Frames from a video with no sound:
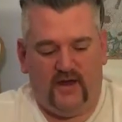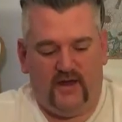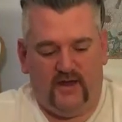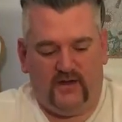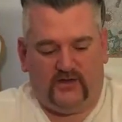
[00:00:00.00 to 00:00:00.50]

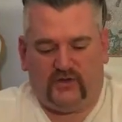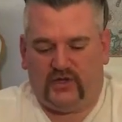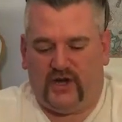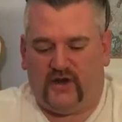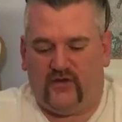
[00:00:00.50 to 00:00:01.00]
So
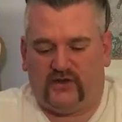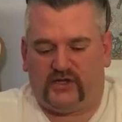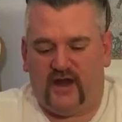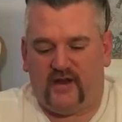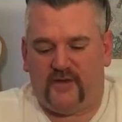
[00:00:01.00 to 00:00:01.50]
check out the
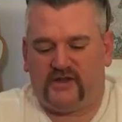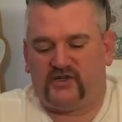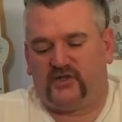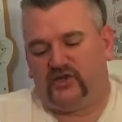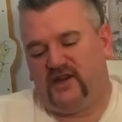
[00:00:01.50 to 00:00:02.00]

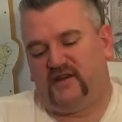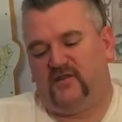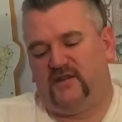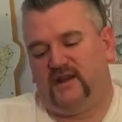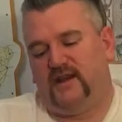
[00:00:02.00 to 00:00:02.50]
Scarabus, check
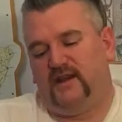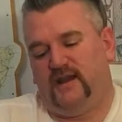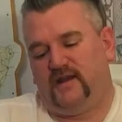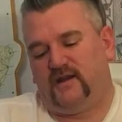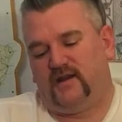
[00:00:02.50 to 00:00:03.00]
out the
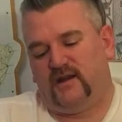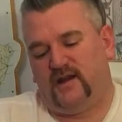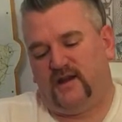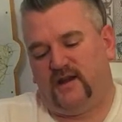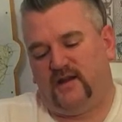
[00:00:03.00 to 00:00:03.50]
Illich,
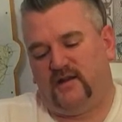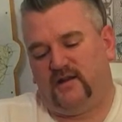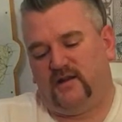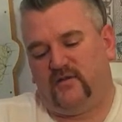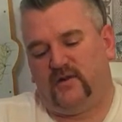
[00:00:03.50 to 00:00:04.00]
and
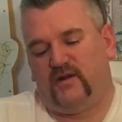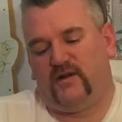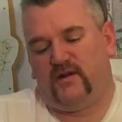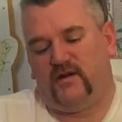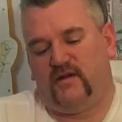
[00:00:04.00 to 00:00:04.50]
another
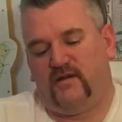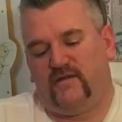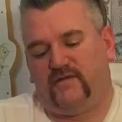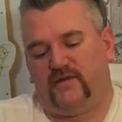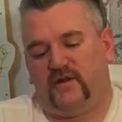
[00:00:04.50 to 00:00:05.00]
one
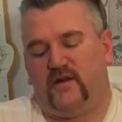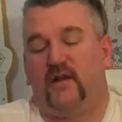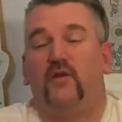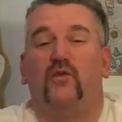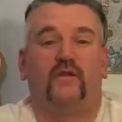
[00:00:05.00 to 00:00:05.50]
I've done a
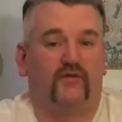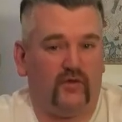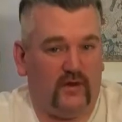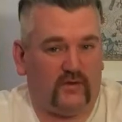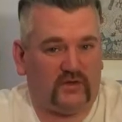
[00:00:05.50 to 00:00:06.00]
little review
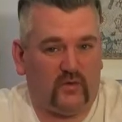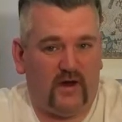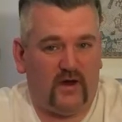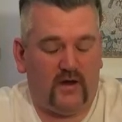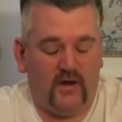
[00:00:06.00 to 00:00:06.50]

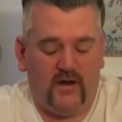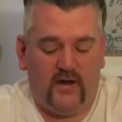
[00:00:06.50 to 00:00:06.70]
elsewhere